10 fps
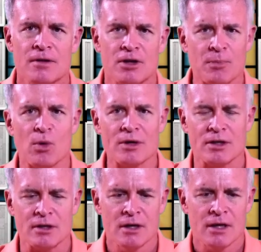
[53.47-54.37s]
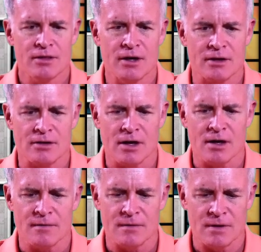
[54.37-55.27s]
to the point
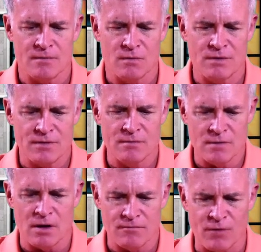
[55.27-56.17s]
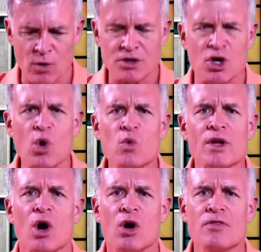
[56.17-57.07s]
that we've focused
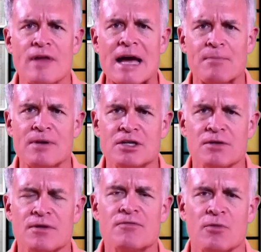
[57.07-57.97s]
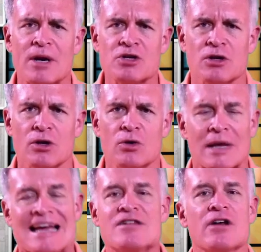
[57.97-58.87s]
only on that piece of information
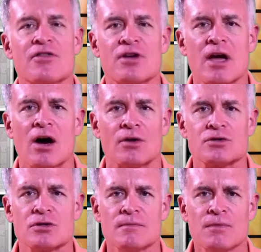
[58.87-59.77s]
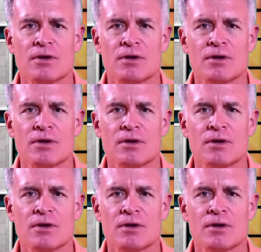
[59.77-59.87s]
alone and nothing else.